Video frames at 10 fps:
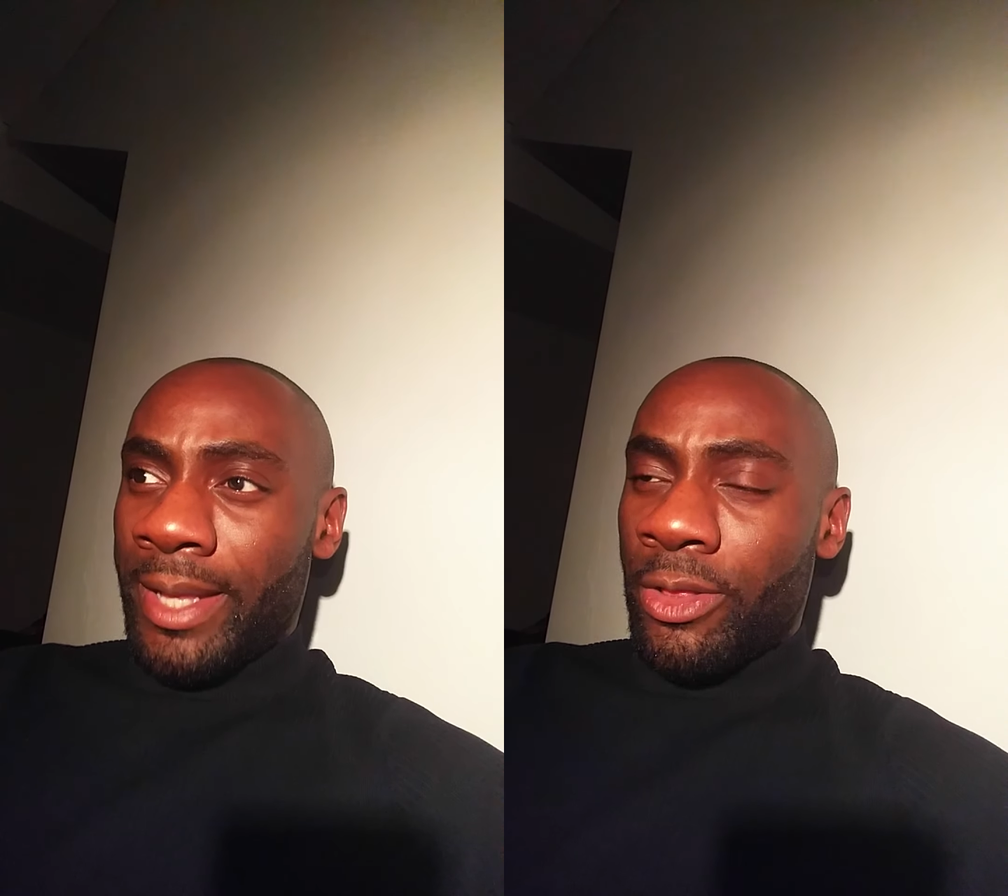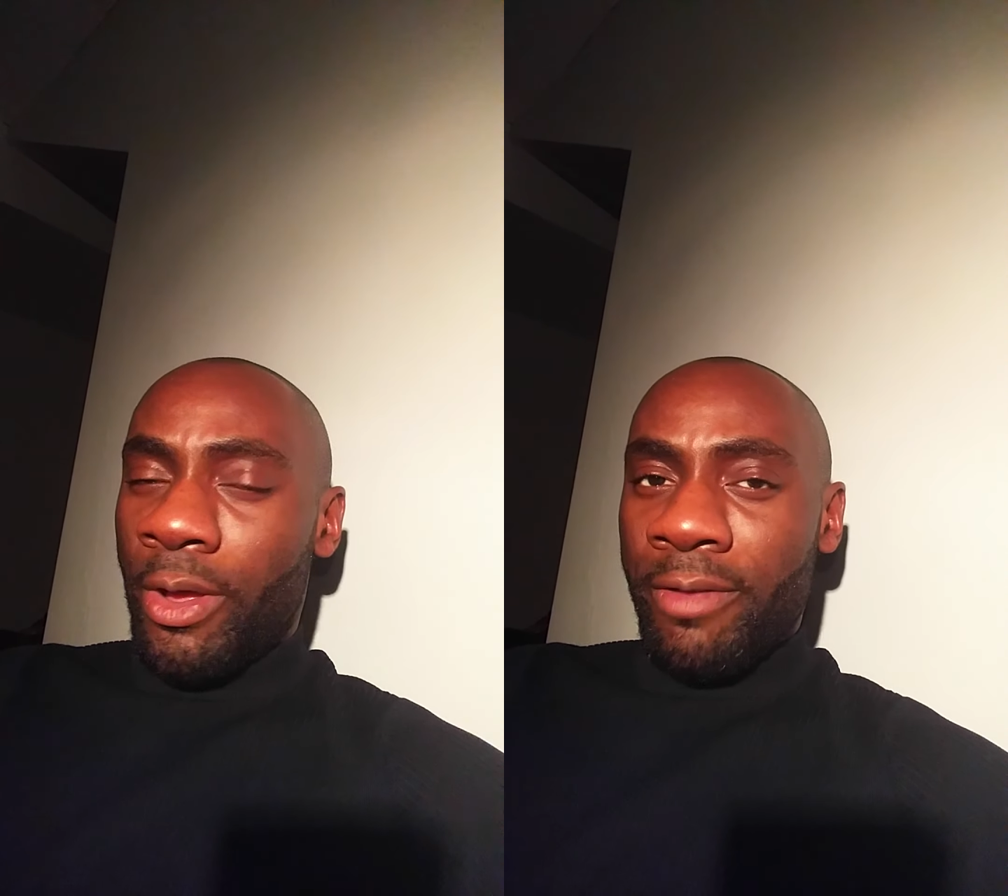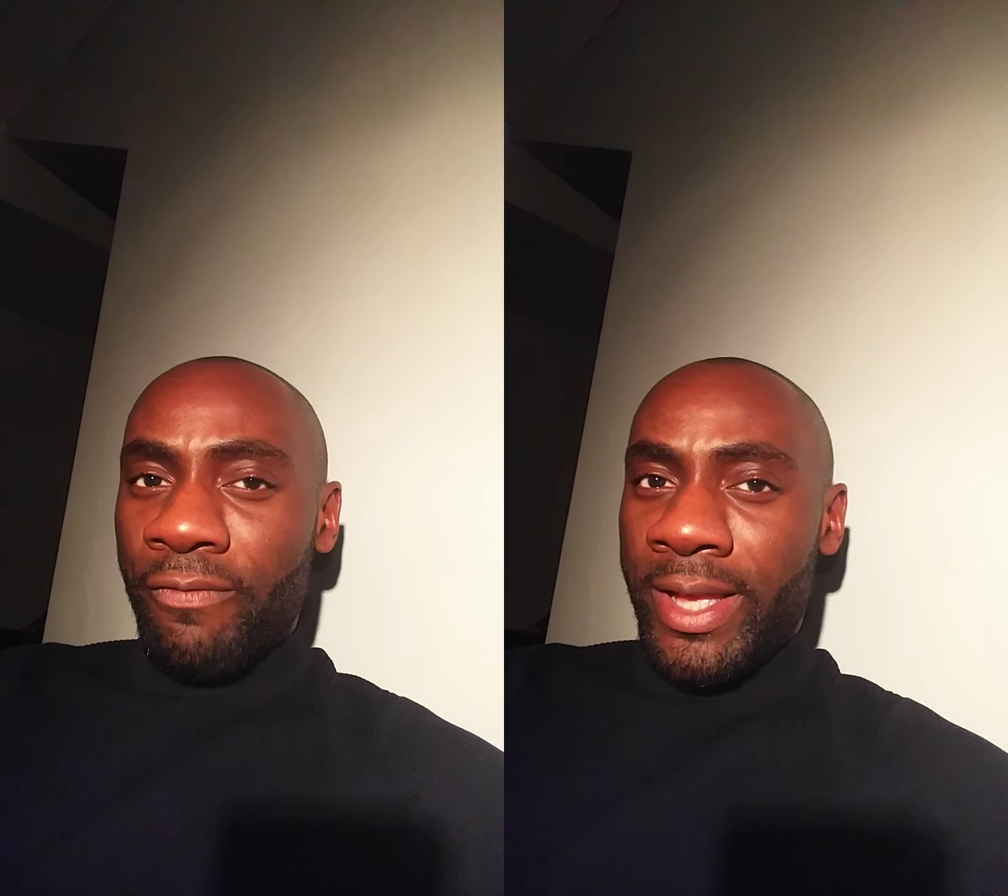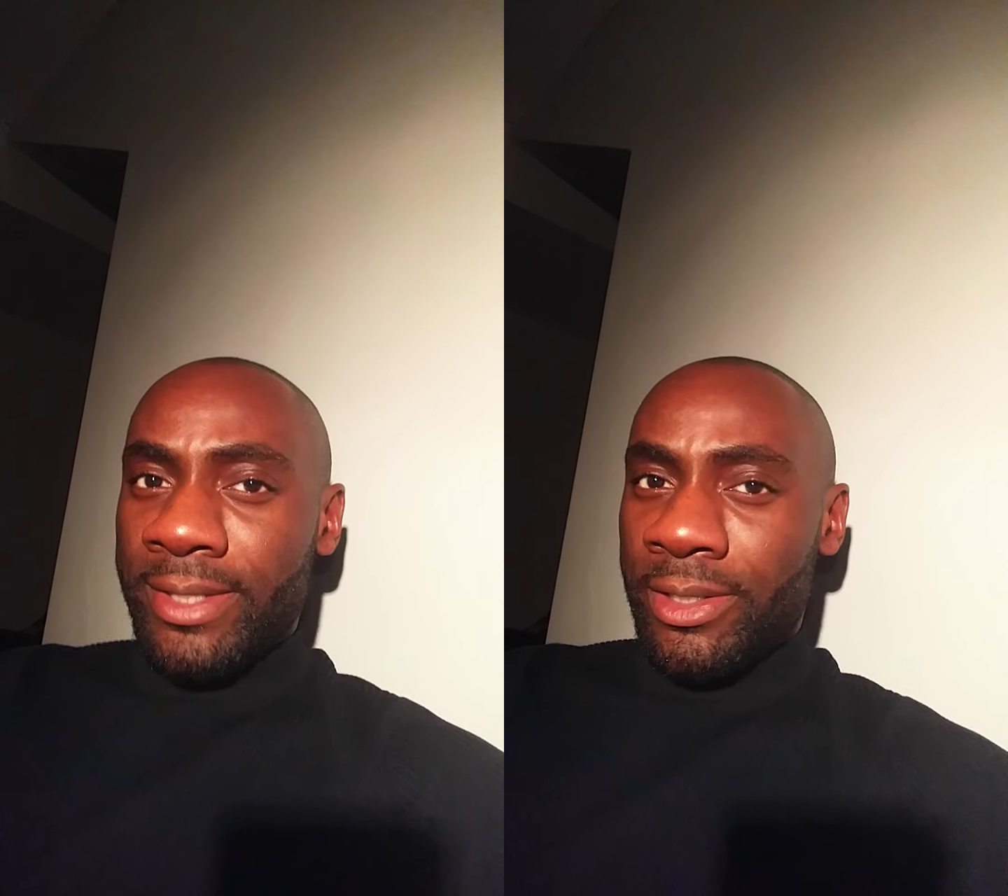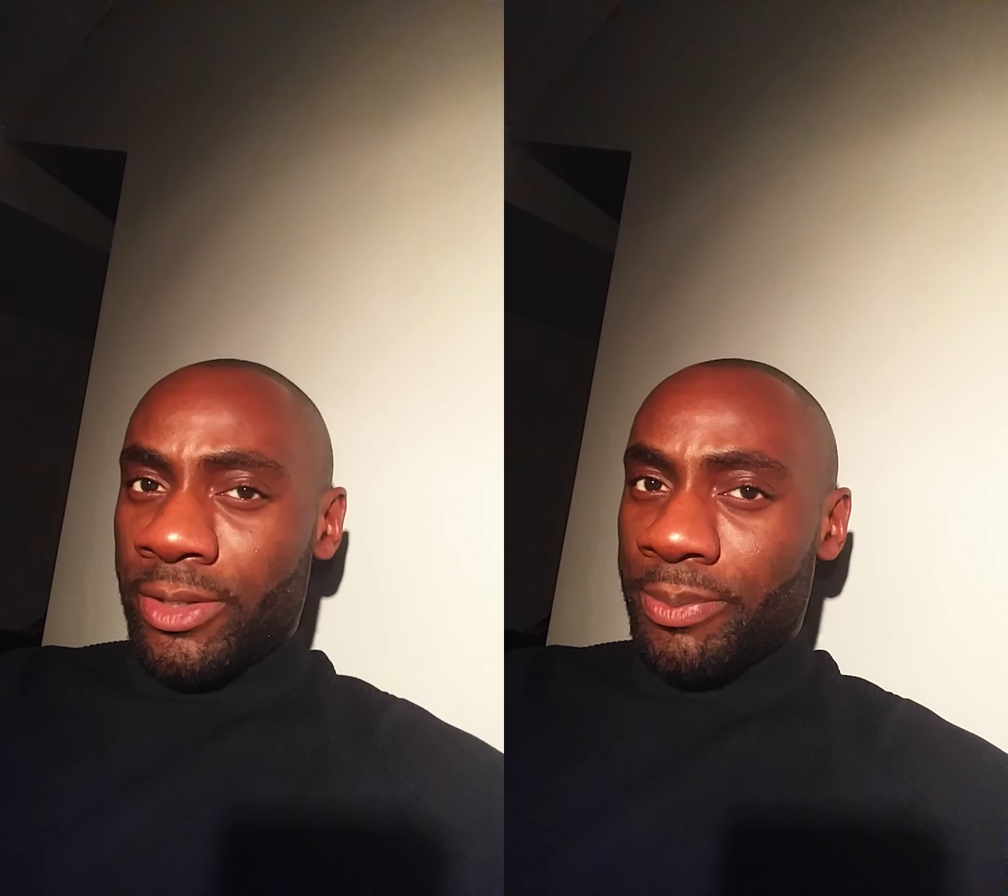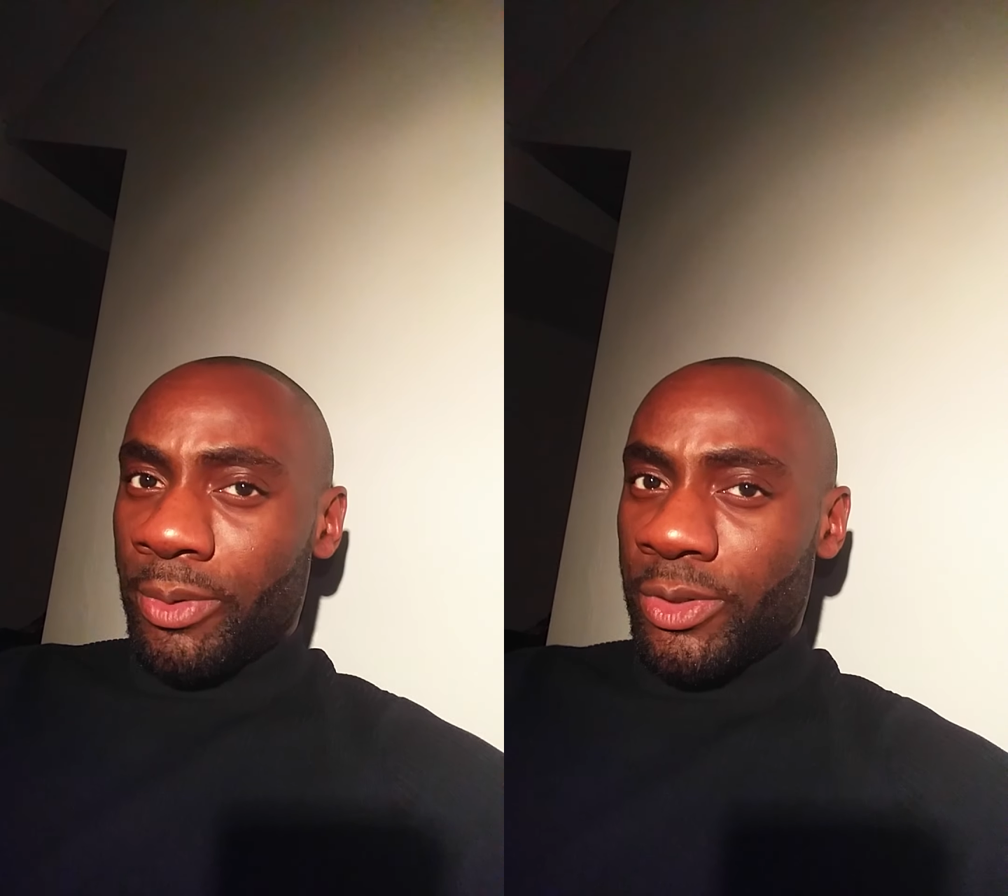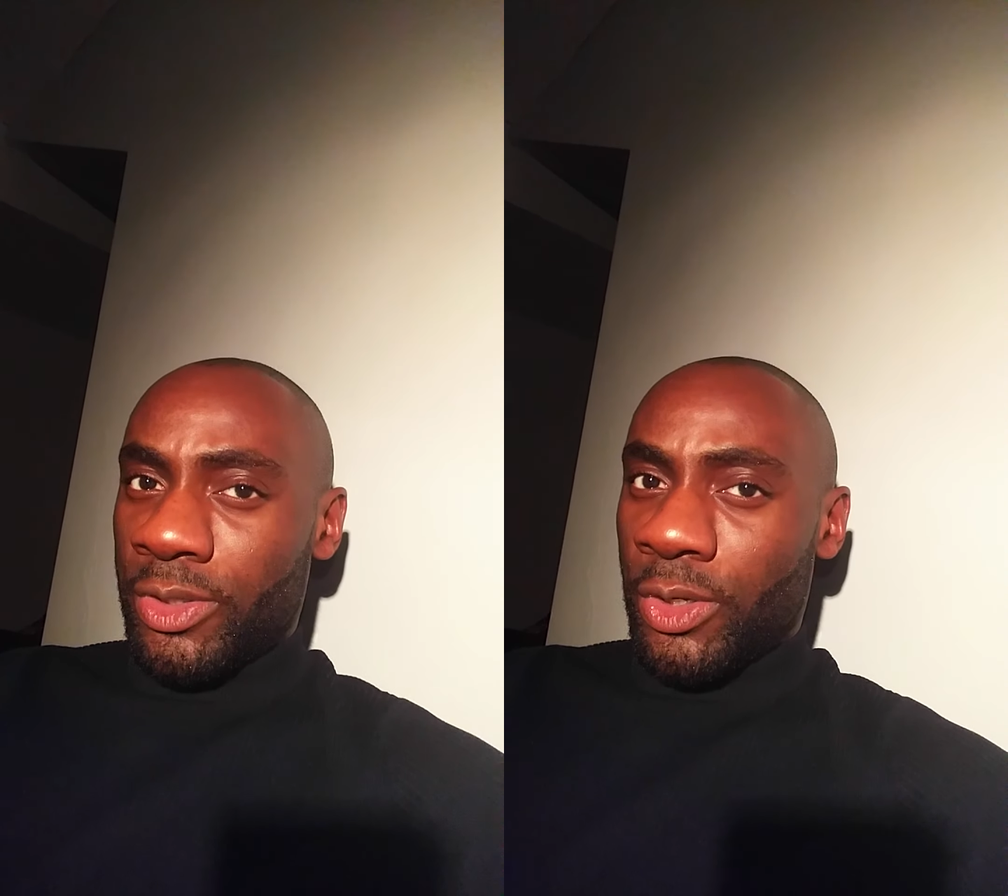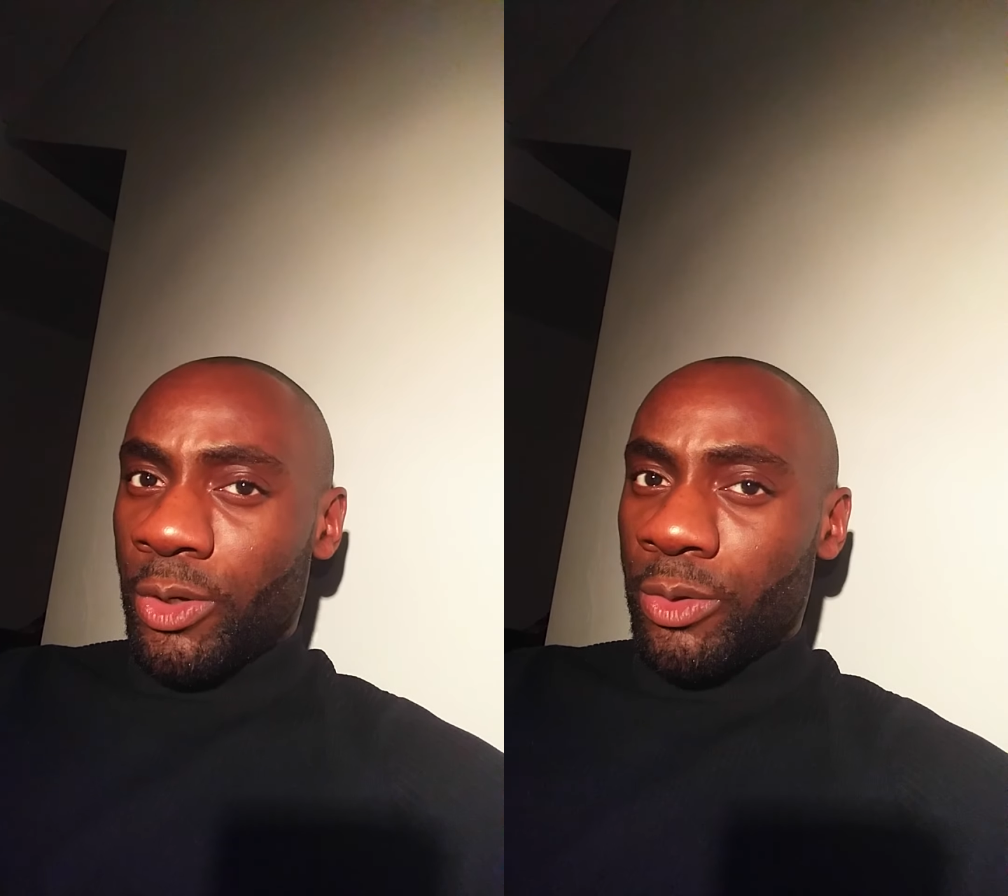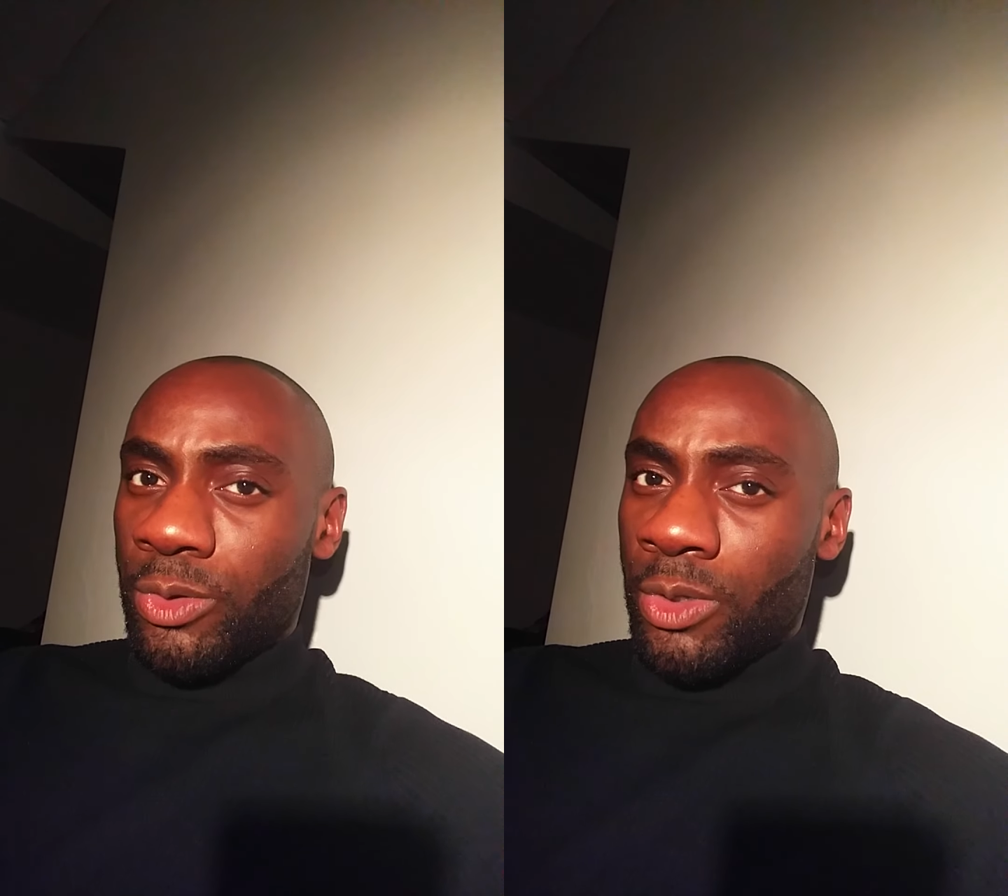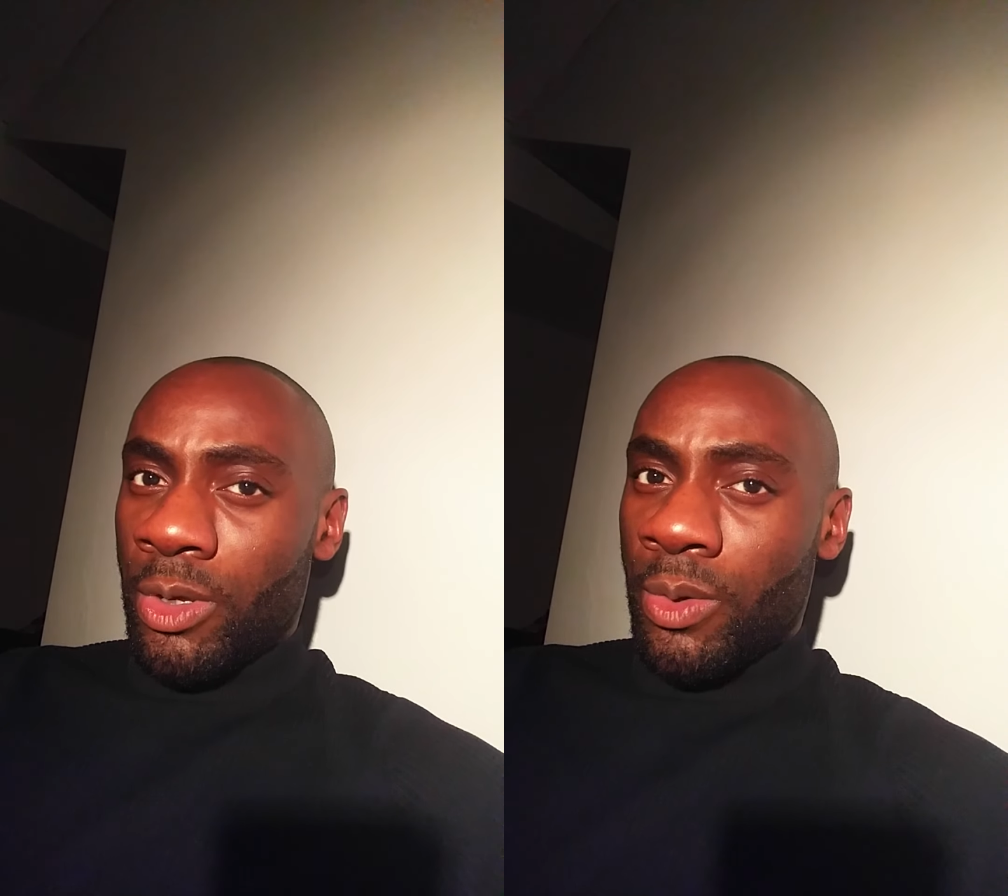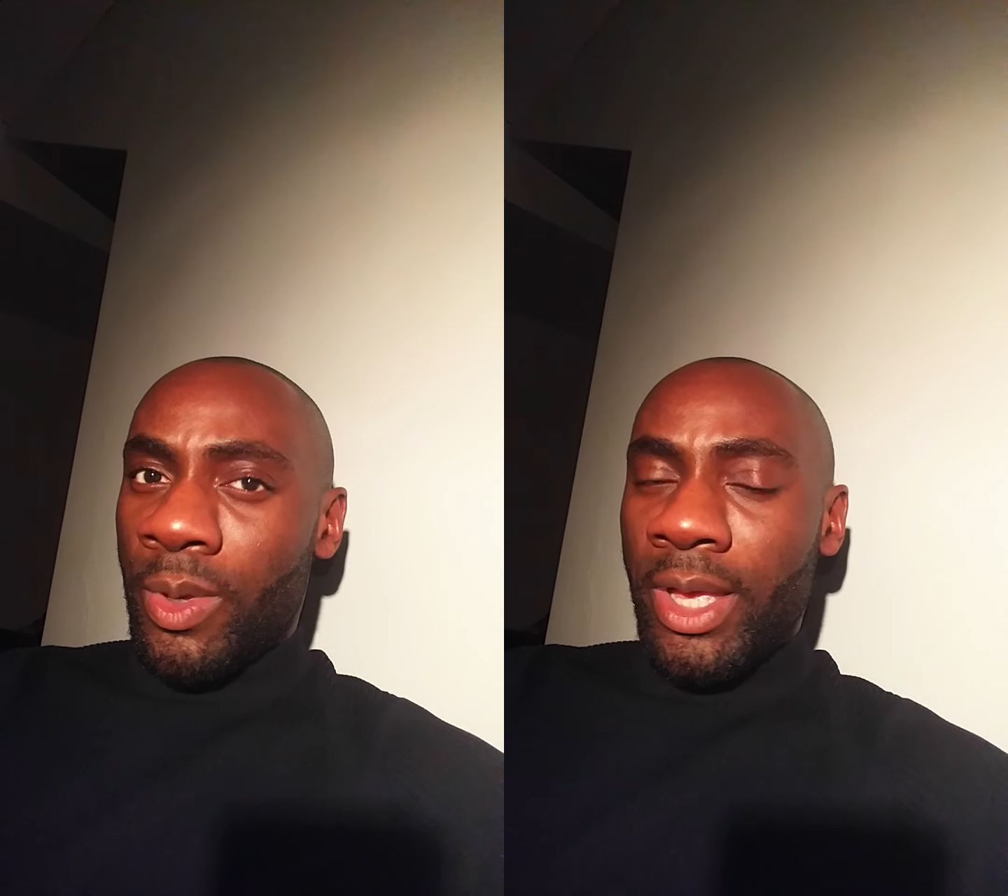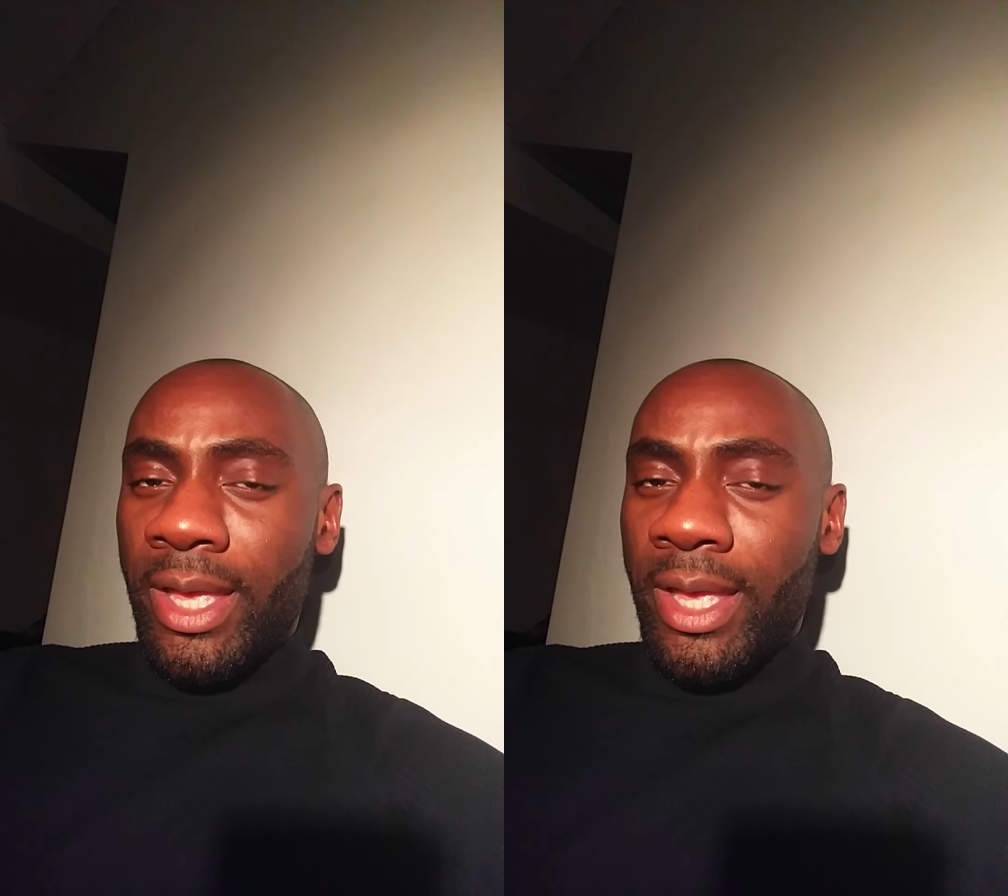not invested as much as you could do